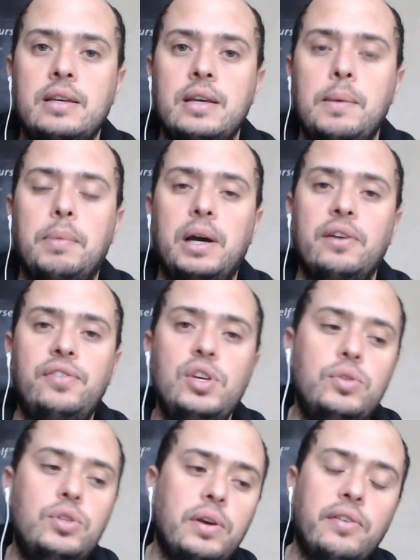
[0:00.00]
But if you
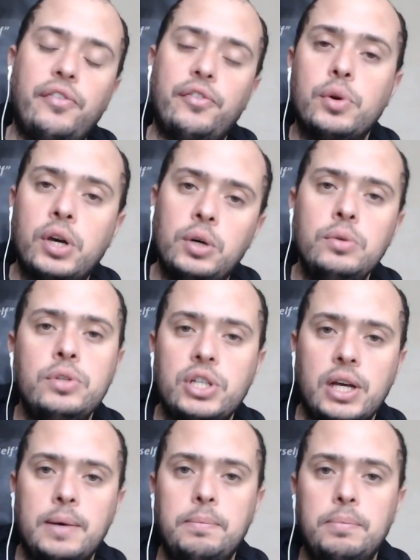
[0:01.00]
do it through
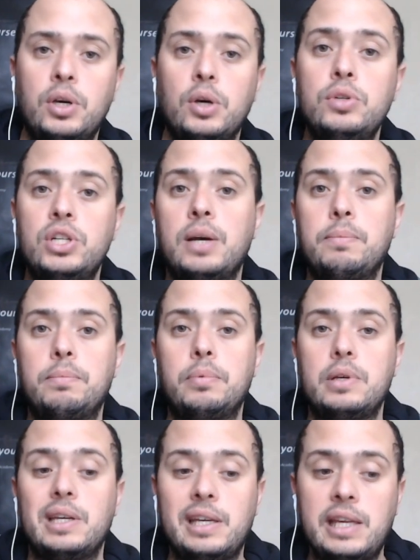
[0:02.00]
CoachUp, CoachUp
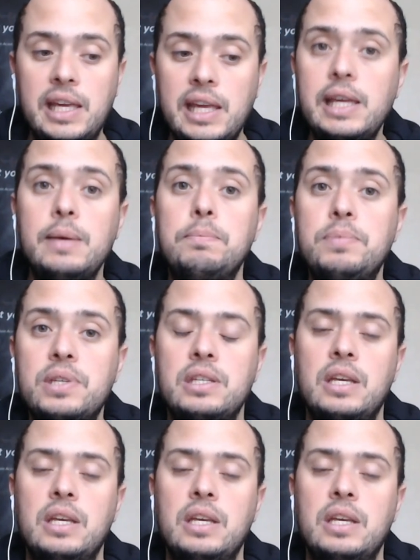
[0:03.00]
keeps